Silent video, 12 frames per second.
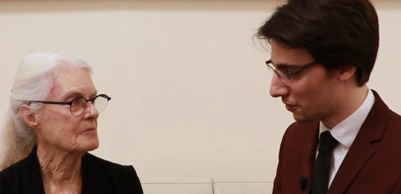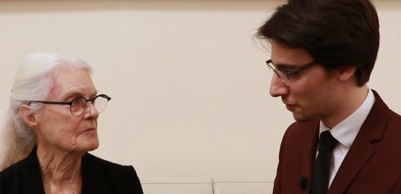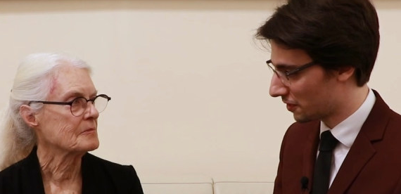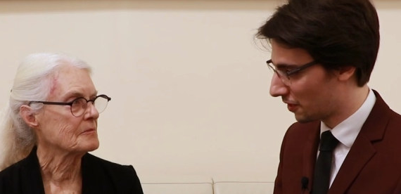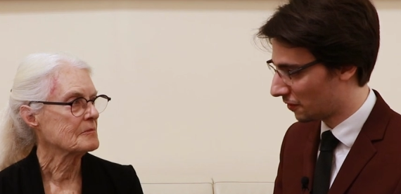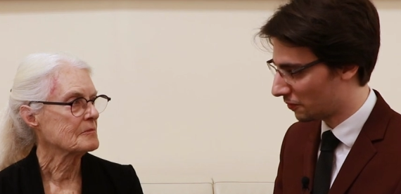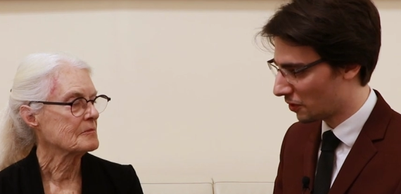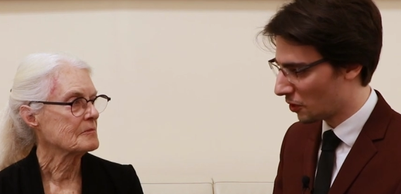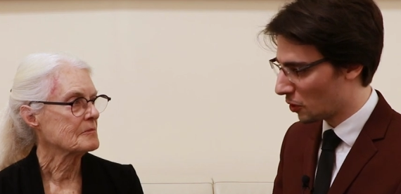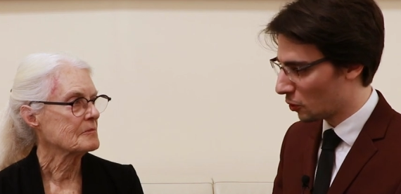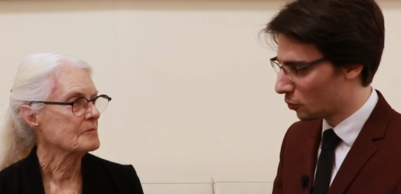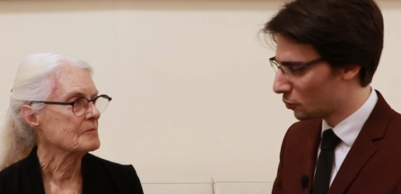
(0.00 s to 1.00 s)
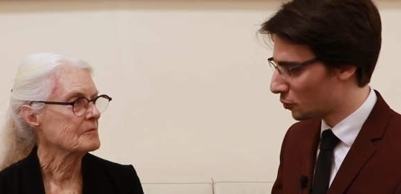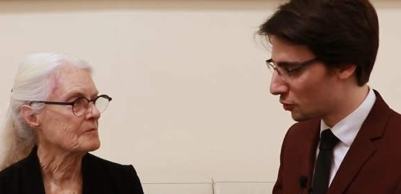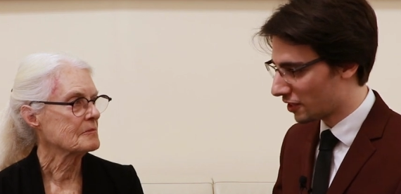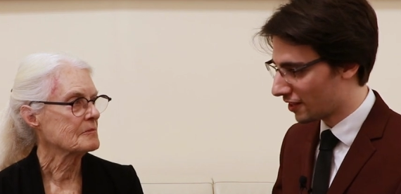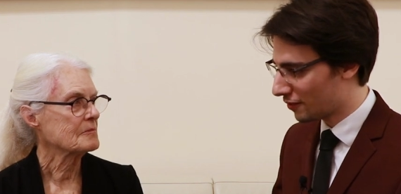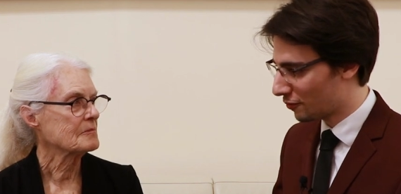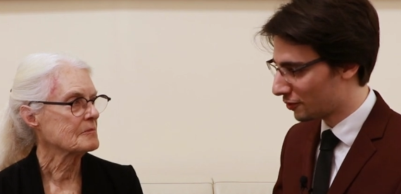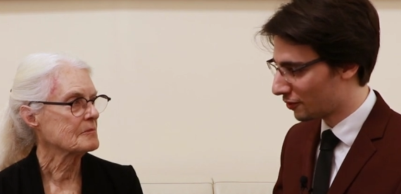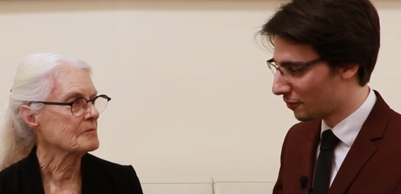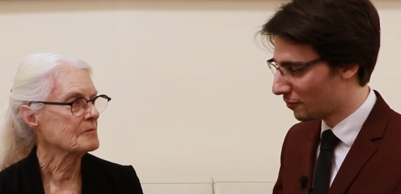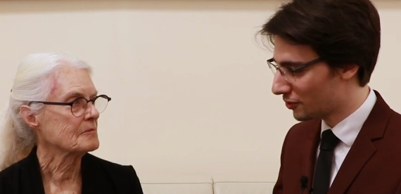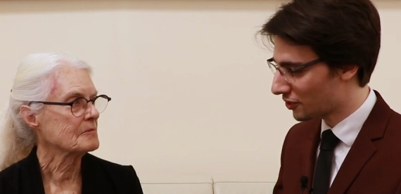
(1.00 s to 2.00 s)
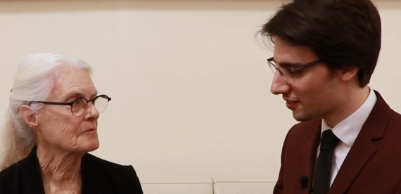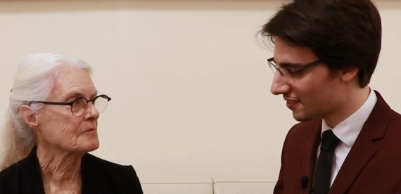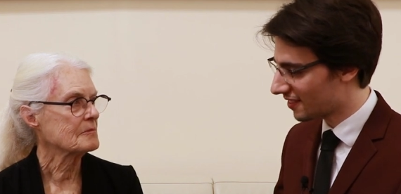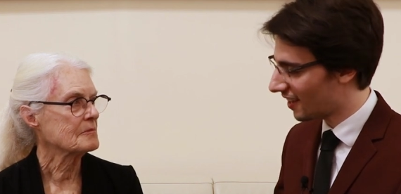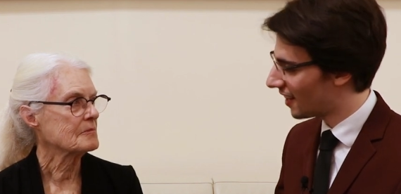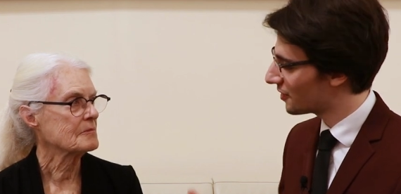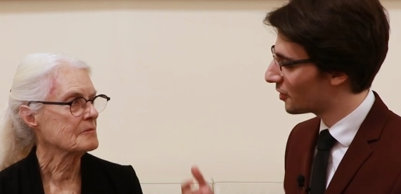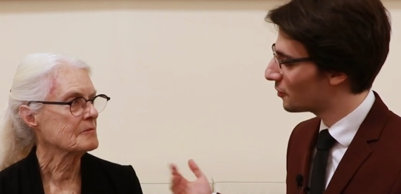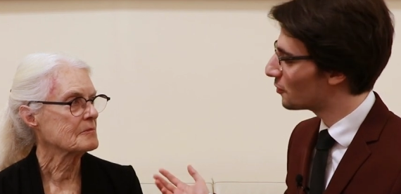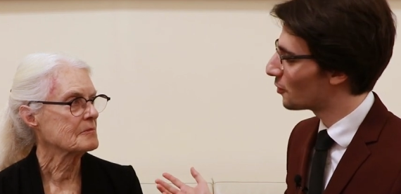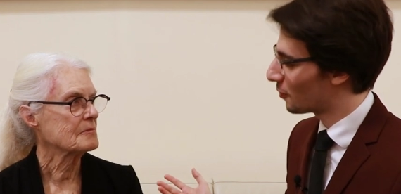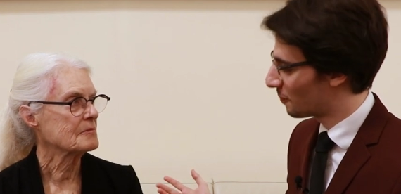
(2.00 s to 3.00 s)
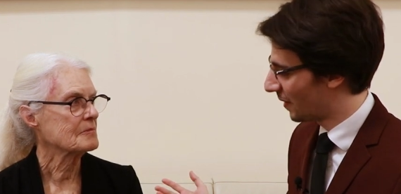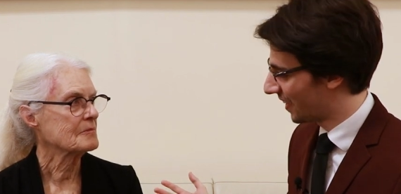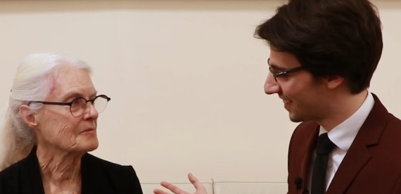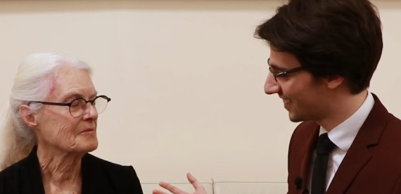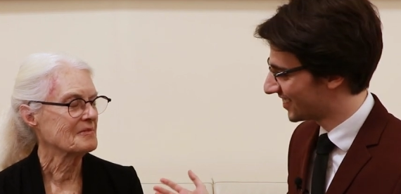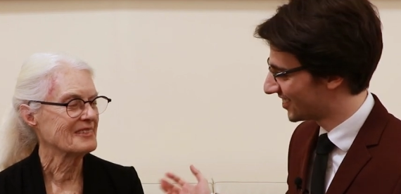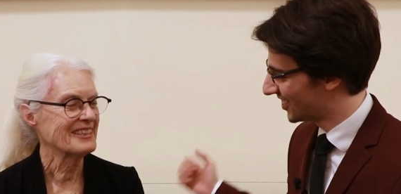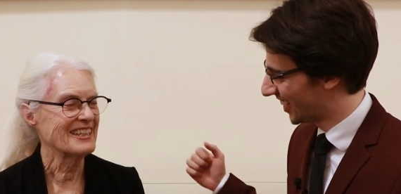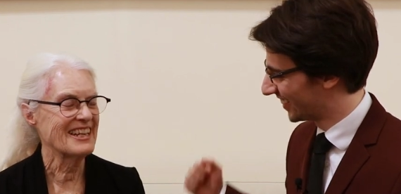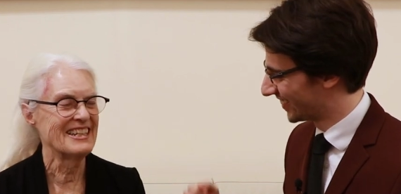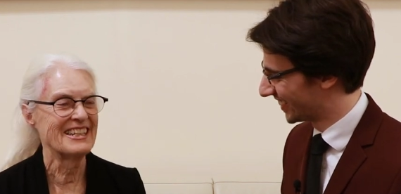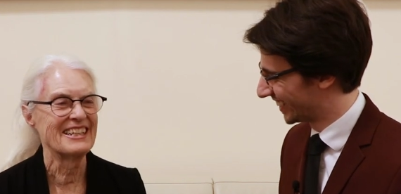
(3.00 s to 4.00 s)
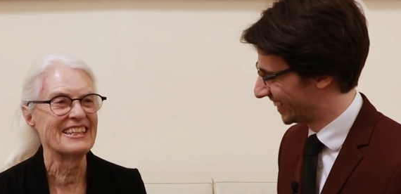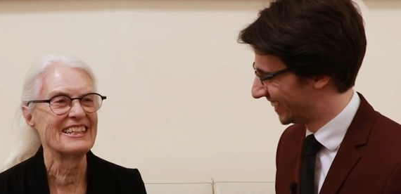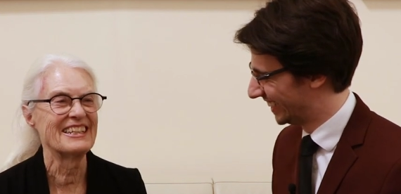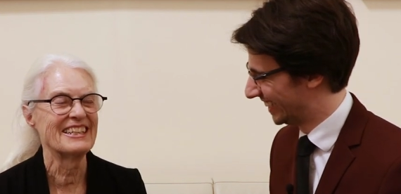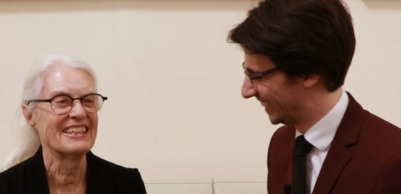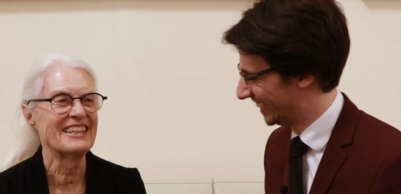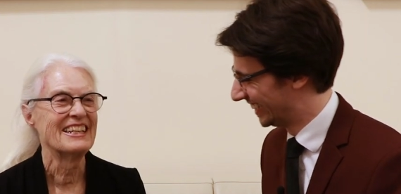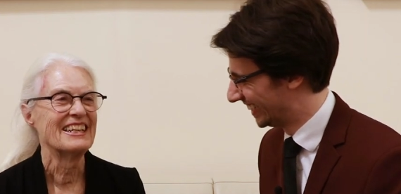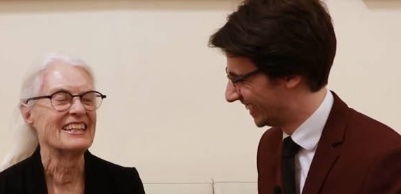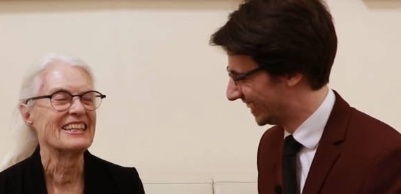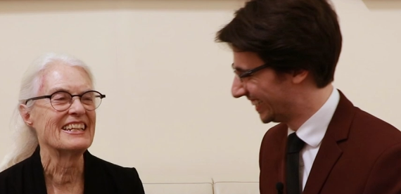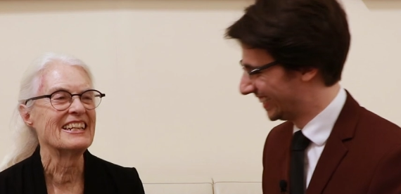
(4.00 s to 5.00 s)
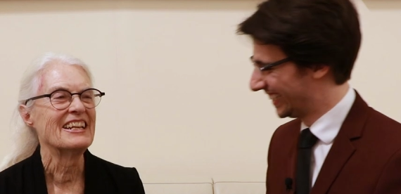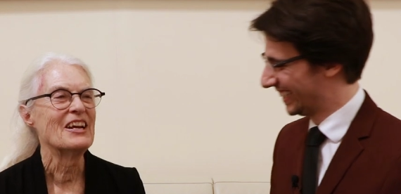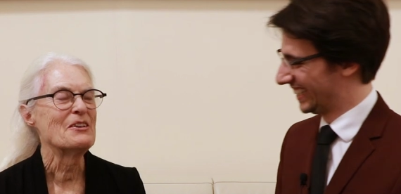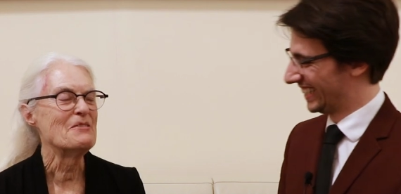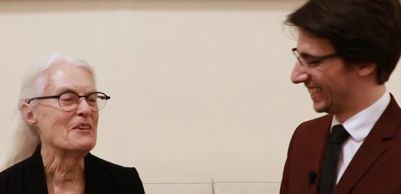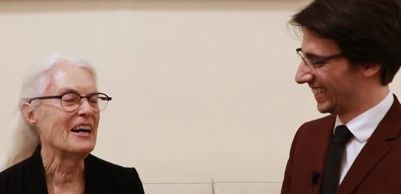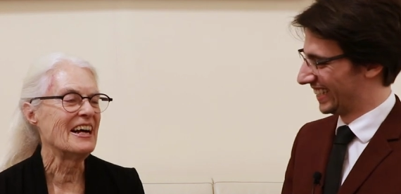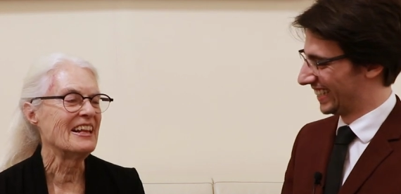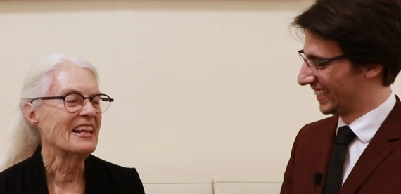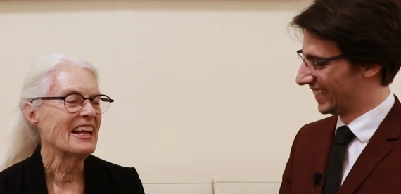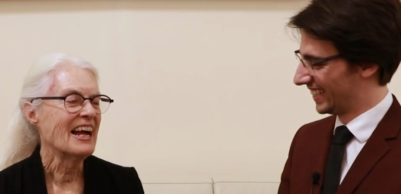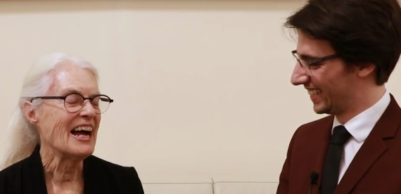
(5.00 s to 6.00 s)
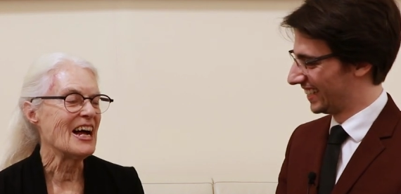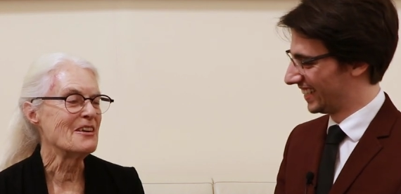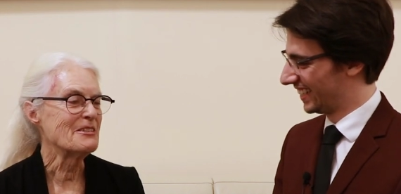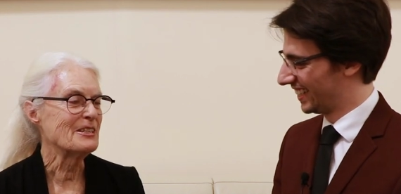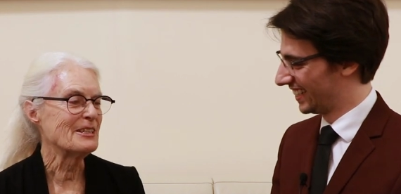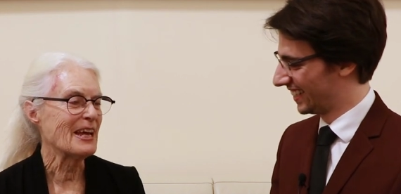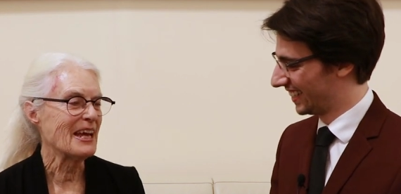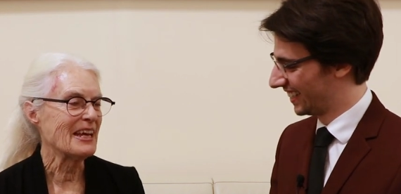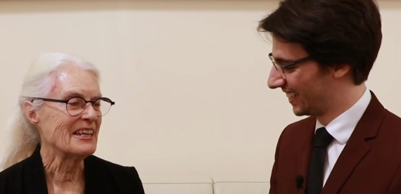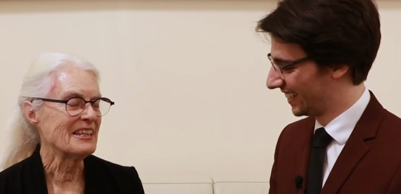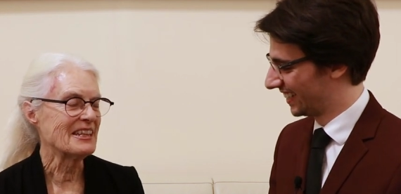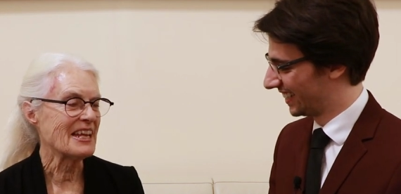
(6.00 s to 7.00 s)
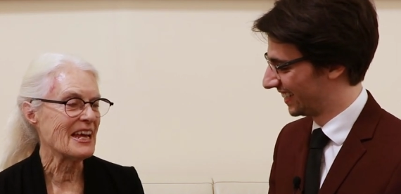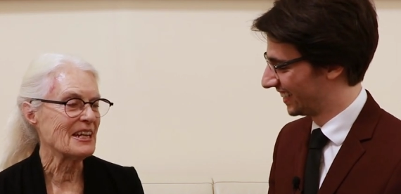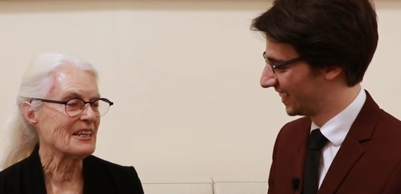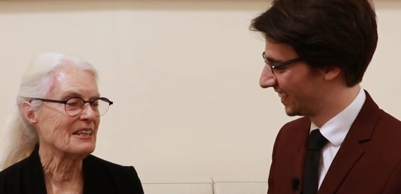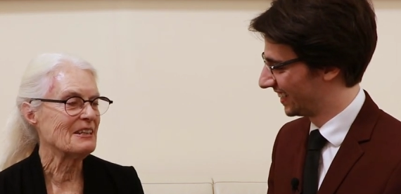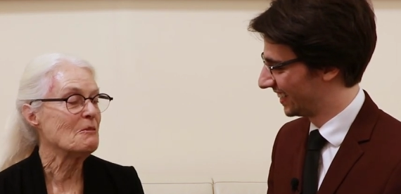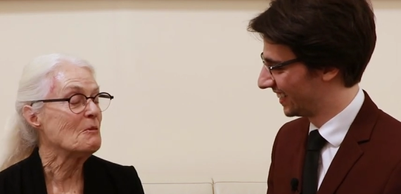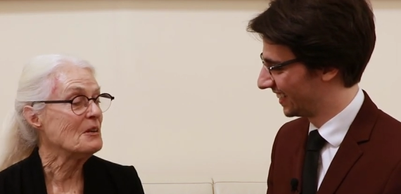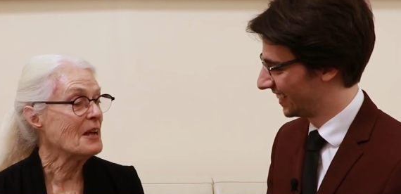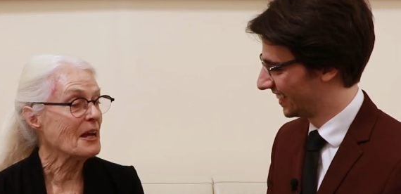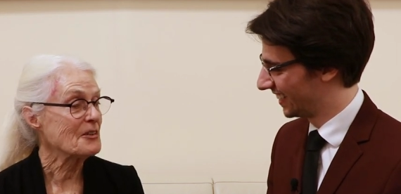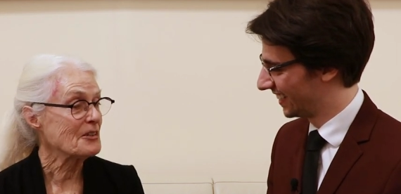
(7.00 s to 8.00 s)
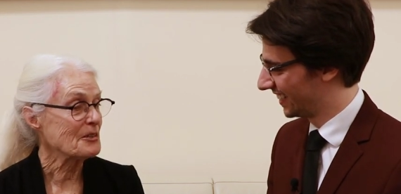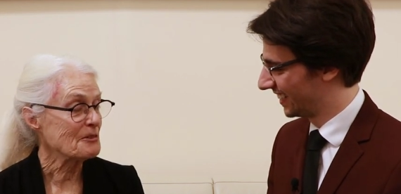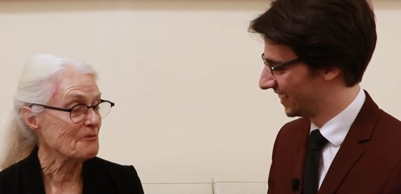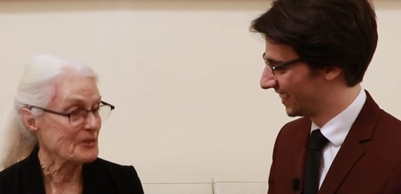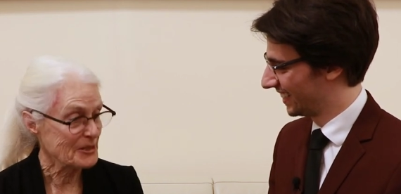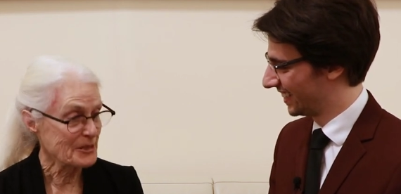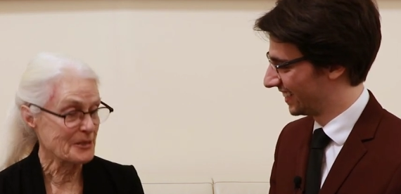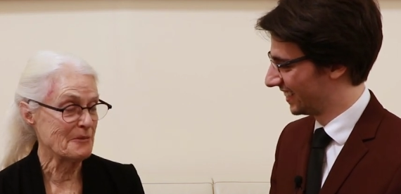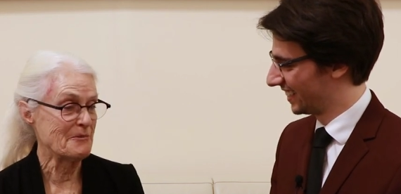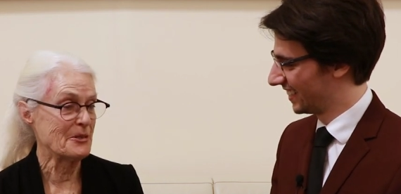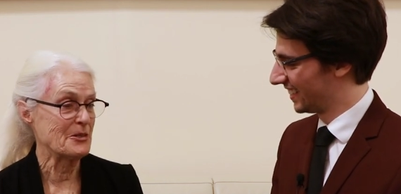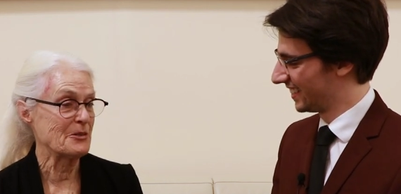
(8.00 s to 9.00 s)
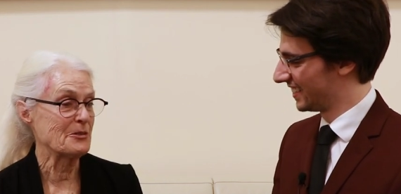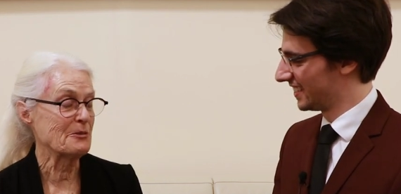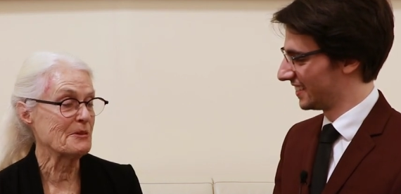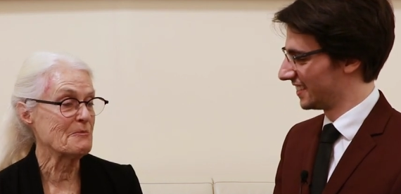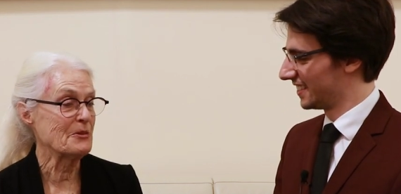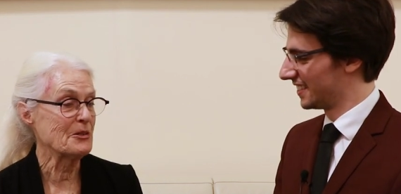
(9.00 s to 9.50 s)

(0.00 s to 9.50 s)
Speaker 1: yourself? Would you say that vertical mergers, are they good or bad,
Speaker 2: generally? Well, I would say that not just vertical mergers, but